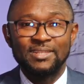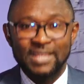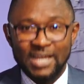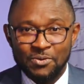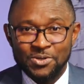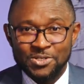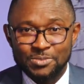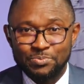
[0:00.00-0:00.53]

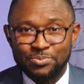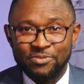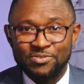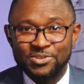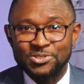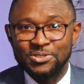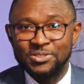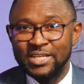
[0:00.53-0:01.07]
That was
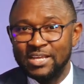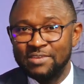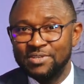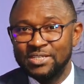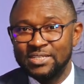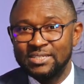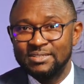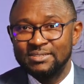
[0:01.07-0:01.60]
Professor
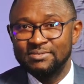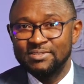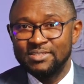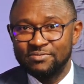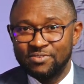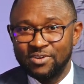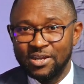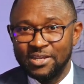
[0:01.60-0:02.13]

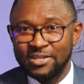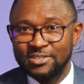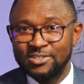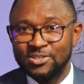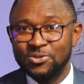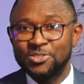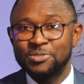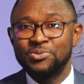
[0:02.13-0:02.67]
Devine, a
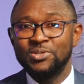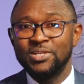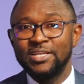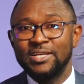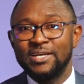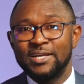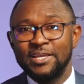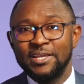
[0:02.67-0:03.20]
notable
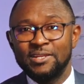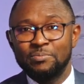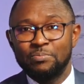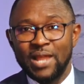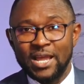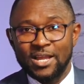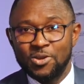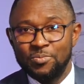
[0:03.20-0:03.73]
leader in the
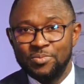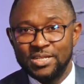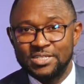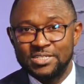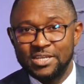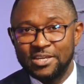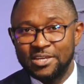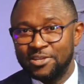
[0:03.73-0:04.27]
Black
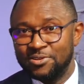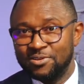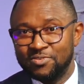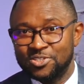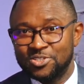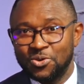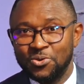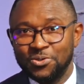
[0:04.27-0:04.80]
community here in
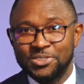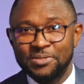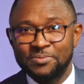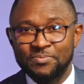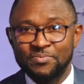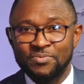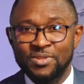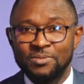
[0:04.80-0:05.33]
Nova Scotia.
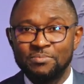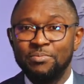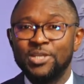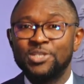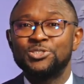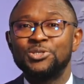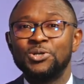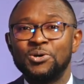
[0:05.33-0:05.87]

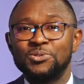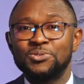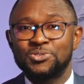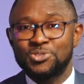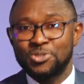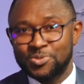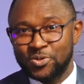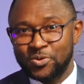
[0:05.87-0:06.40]
Make sure to
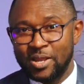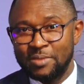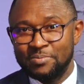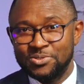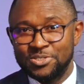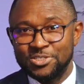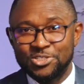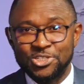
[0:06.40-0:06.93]
subscribe
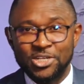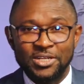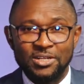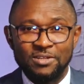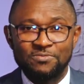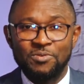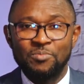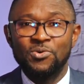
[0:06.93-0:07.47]
to this
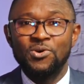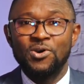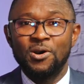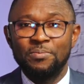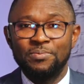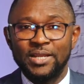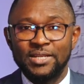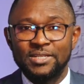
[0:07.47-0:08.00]
channel for more
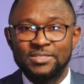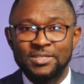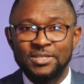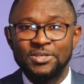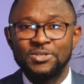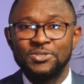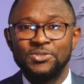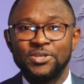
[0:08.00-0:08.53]
updates.
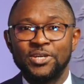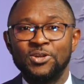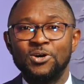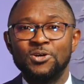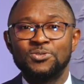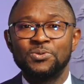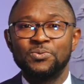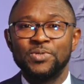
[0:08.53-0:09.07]
You can
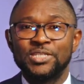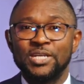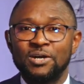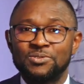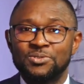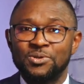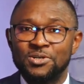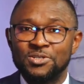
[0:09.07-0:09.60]
also reach
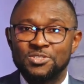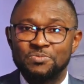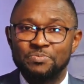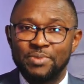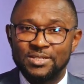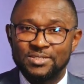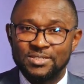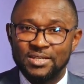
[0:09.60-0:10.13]
out to us
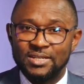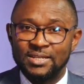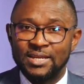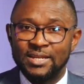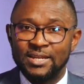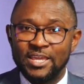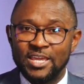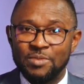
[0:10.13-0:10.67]
by sending
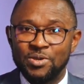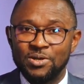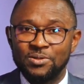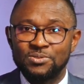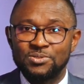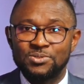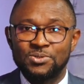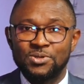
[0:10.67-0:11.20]
an
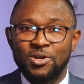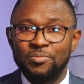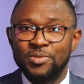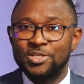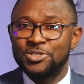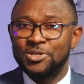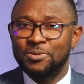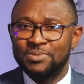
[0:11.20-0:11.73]
email to
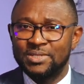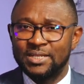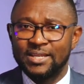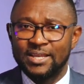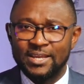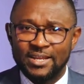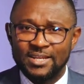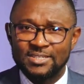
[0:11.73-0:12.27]

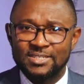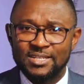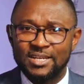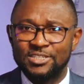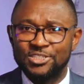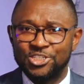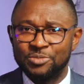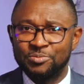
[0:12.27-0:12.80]

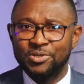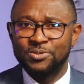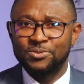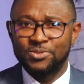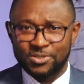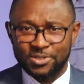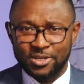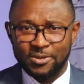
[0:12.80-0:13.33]

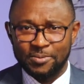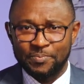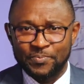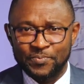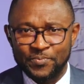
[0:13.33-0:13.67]
communityupdateNS@gmail.com.